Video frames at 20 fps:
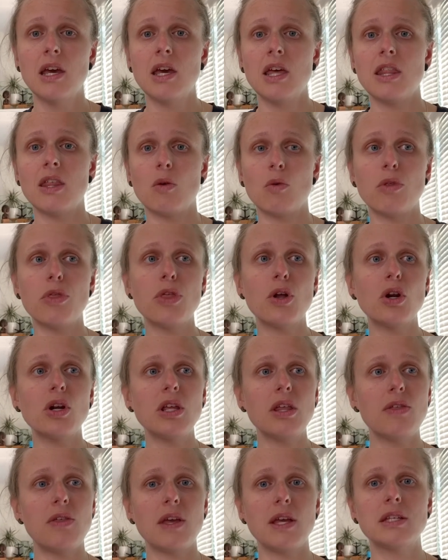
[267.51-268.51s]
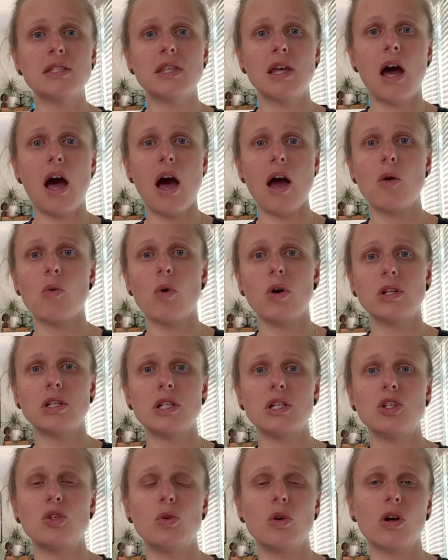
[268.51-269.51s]
There were 30 things that I wanted
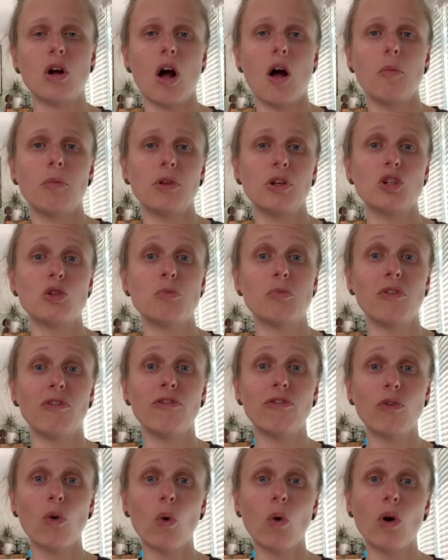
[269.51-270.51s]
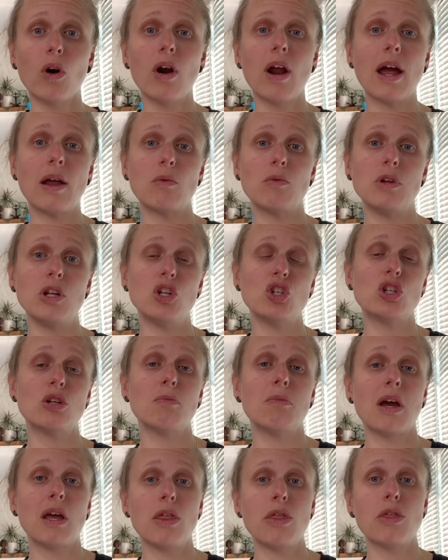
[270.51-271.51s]
to accomplish before I reached
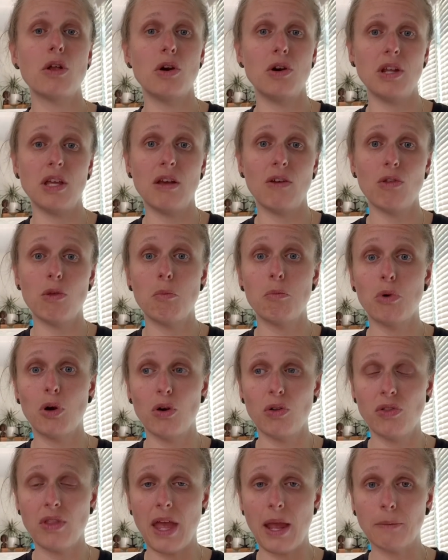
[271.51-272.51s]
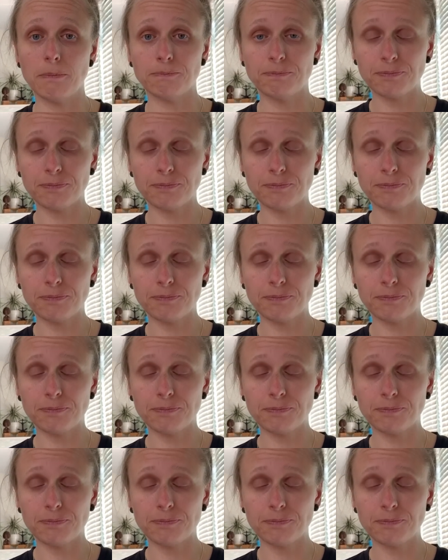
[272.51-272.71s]
my 30th birthday.